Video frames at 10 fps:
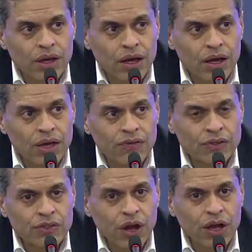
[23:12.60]
Uh, if
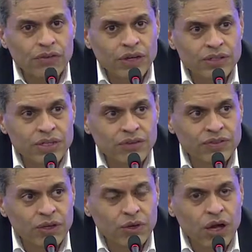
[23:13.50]
it's not, if it doesn't have
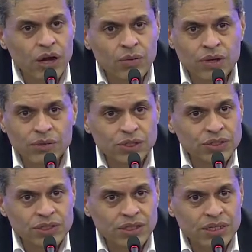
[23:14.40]
zero carbon
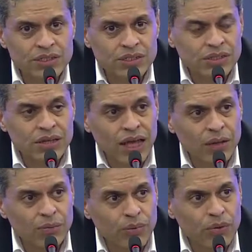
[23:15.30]
emissions, it doesn't
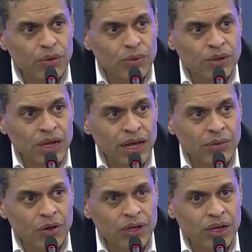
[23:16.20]
help with
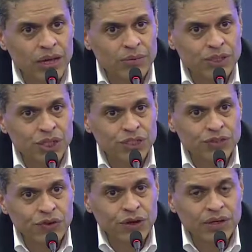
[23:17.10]
climate on the climate change
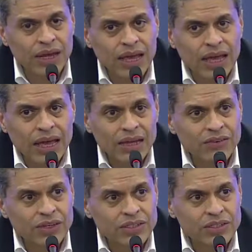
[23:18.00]
front. And if
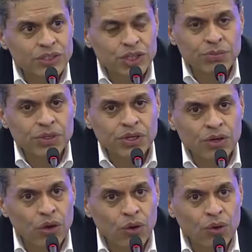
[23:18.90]
it isn't cheaper than
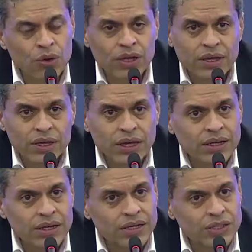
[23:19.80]
coal,
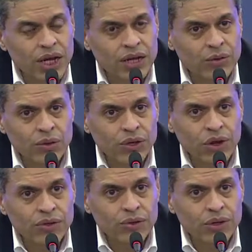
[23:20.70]
India and China will
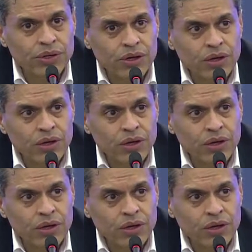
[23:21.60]
not do it.